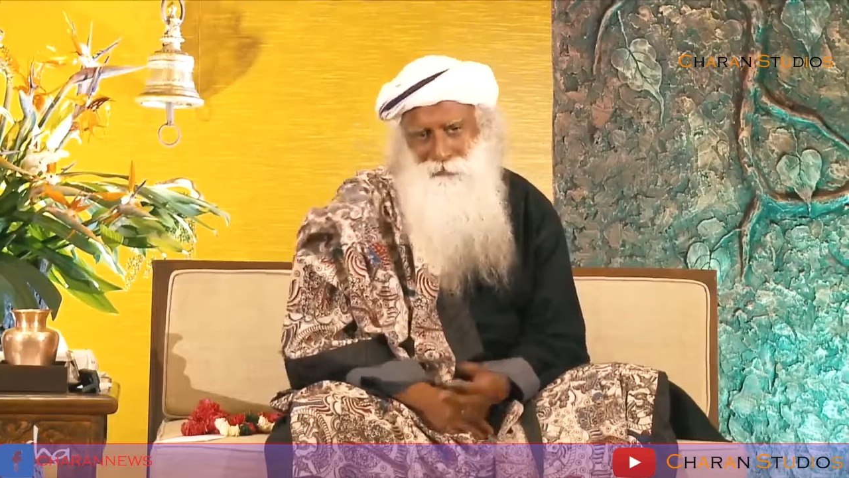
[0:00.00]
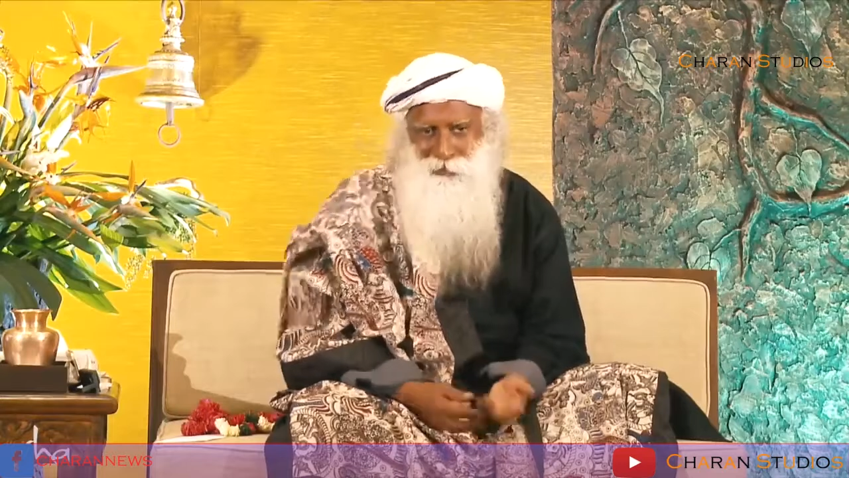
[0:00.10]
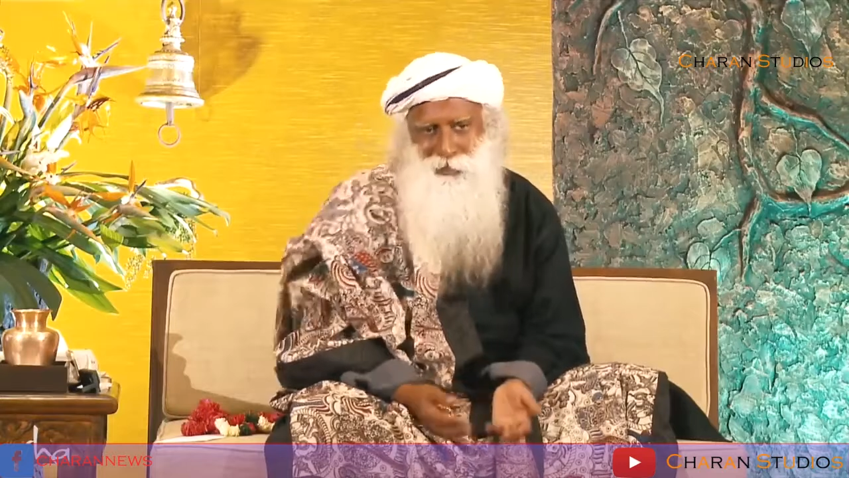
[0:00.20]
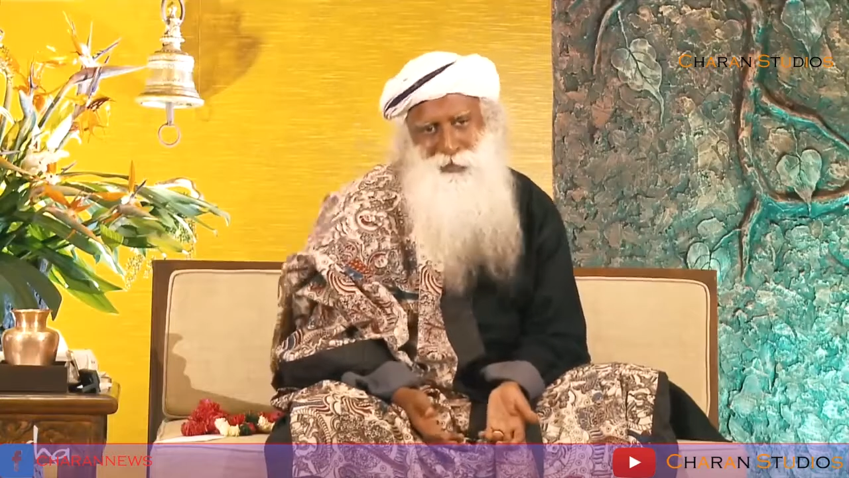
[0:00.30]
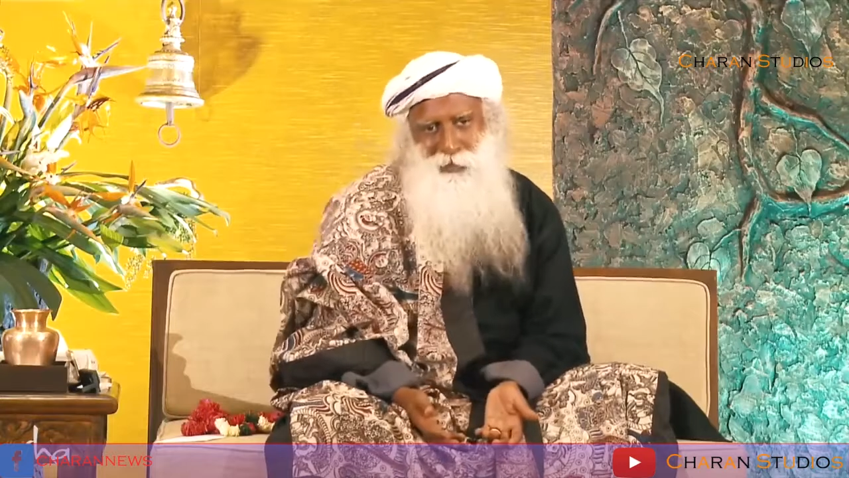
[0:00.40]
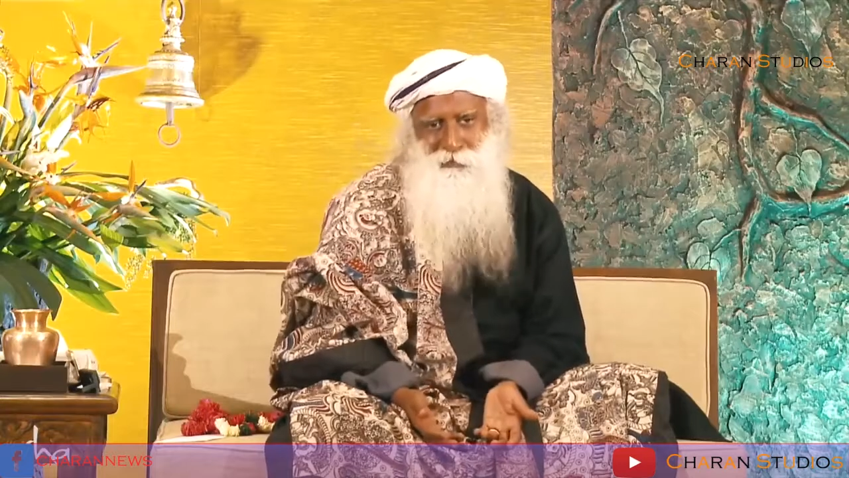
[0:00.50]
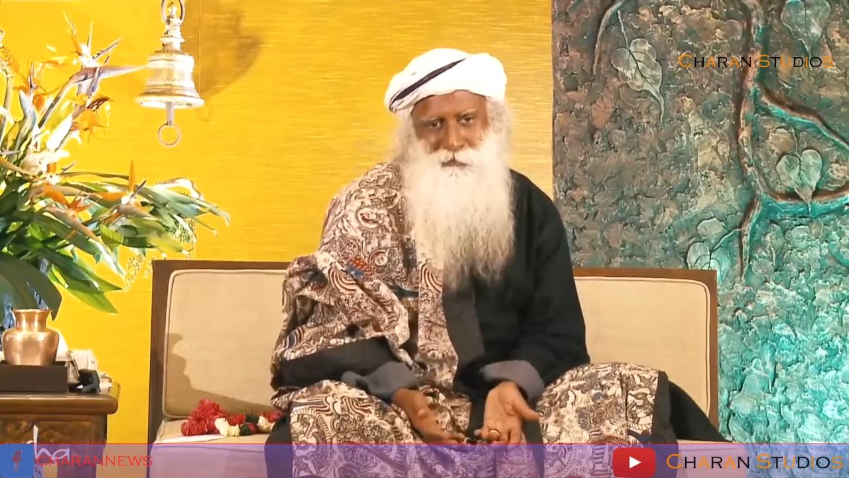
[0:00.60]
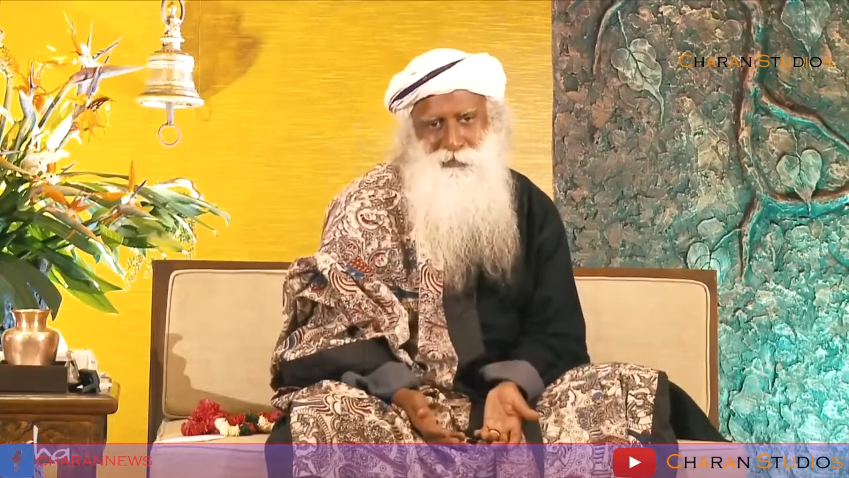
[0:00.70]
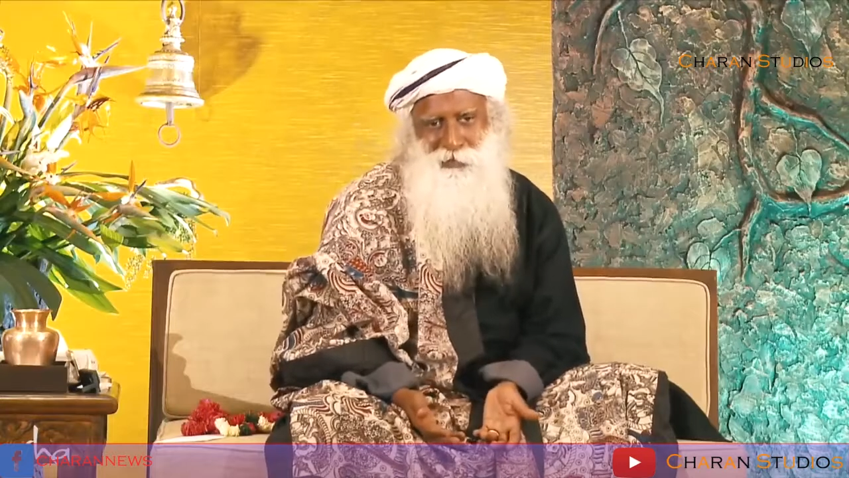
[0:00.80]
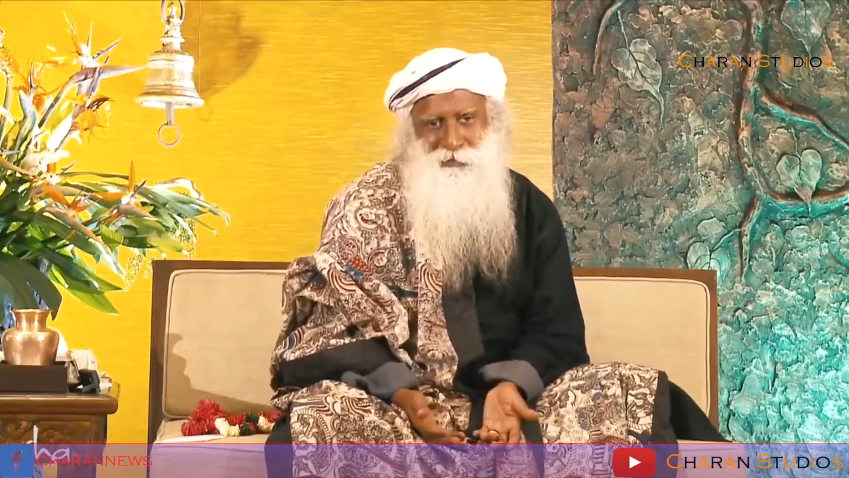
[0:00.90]
that's how you
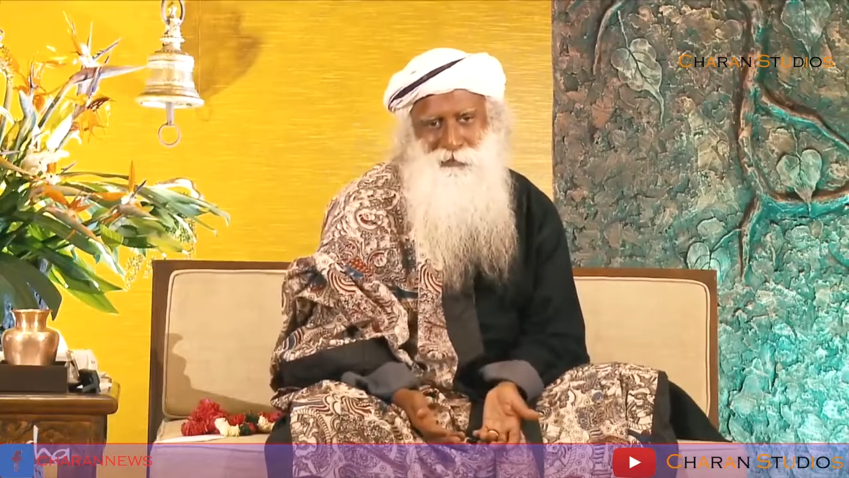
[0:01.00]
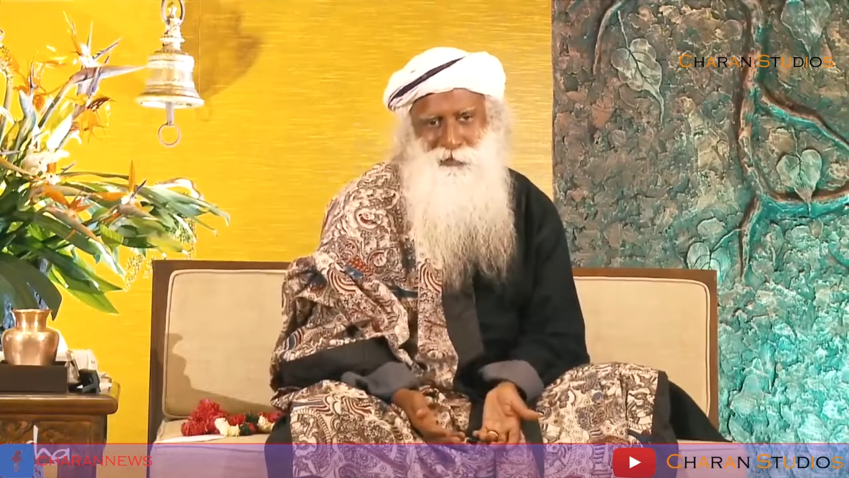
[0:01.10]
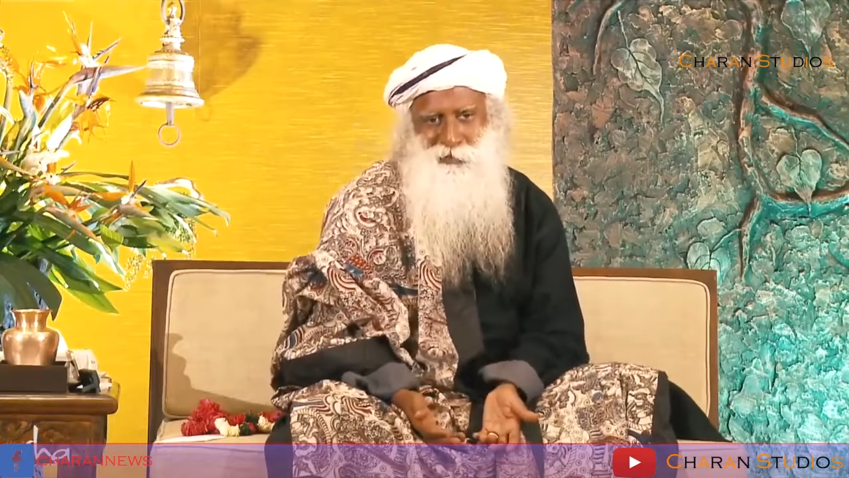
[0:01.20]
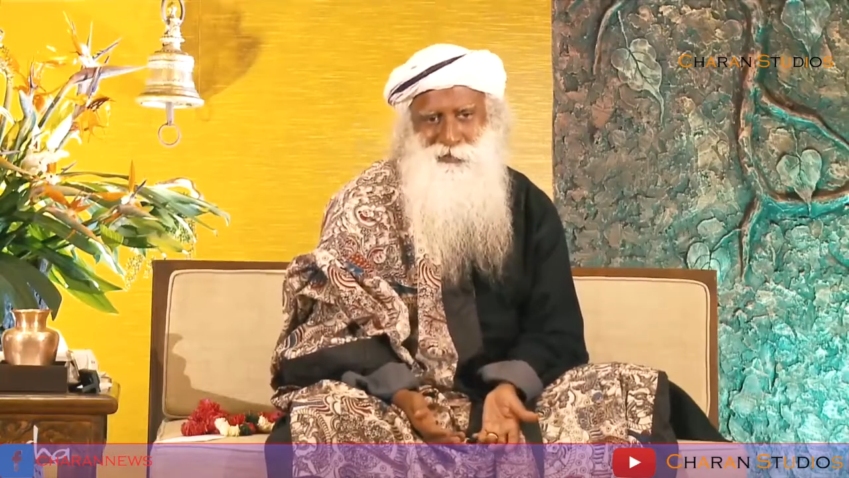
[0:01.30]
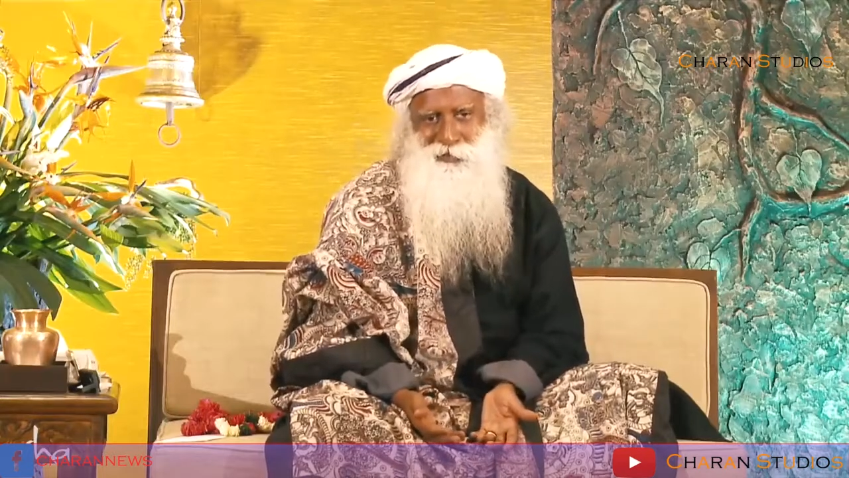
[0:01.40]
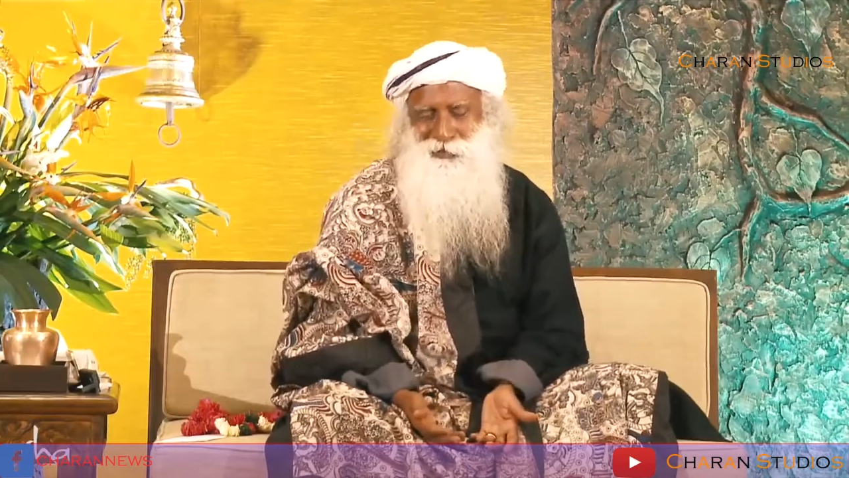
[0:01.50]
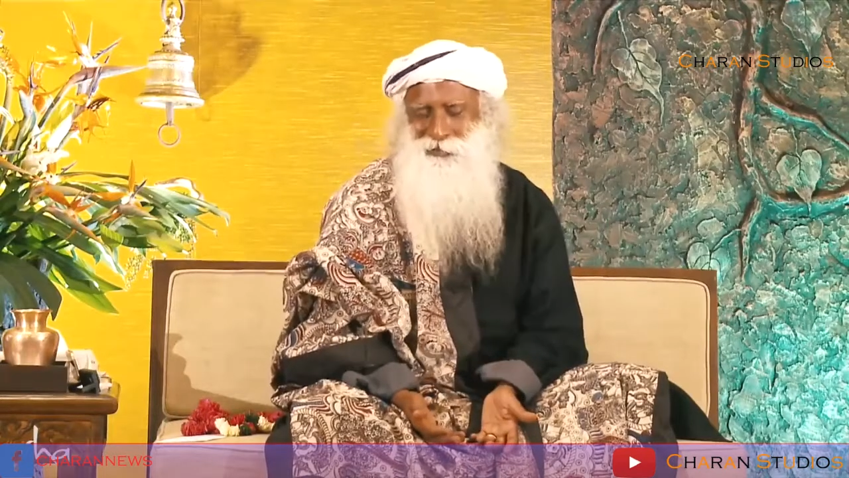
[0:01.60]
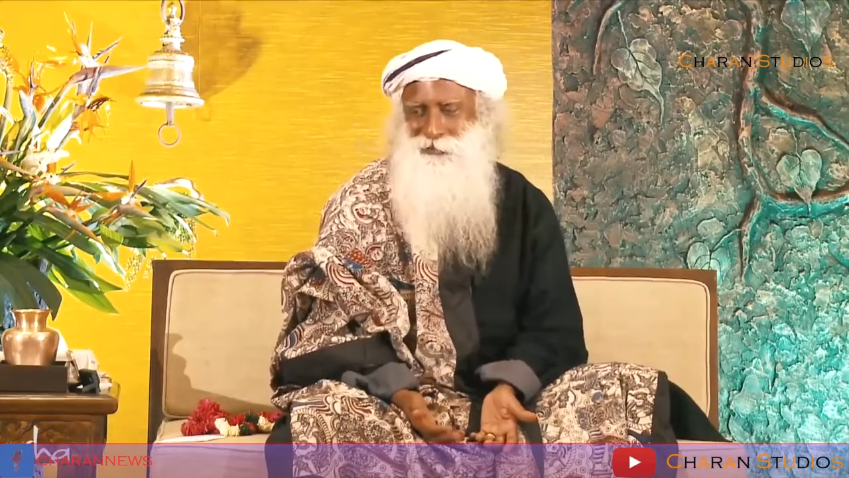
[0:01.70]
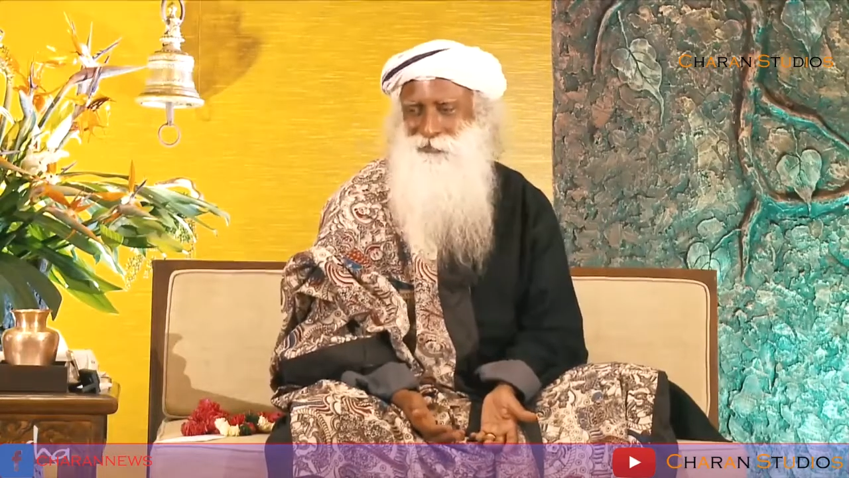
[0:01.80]
feel, isn't it?